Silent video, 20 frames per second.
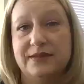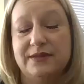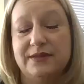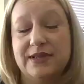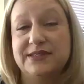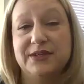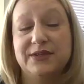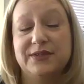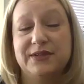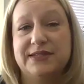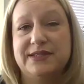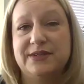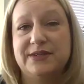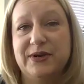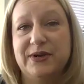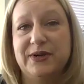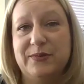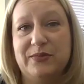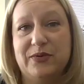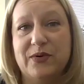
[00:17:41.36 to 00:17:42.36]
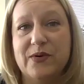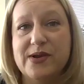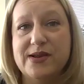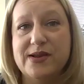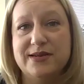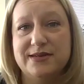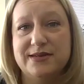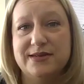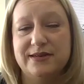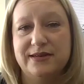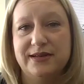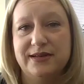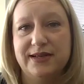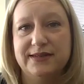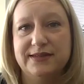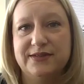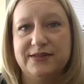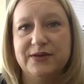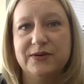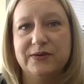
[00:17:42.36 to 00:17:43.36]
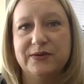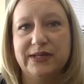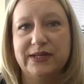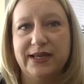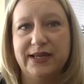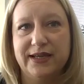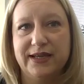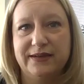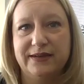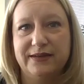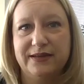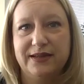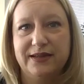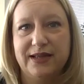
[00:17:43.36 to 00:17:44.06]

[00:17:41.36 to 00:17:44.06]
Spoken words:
That's a great point. And it's certainly,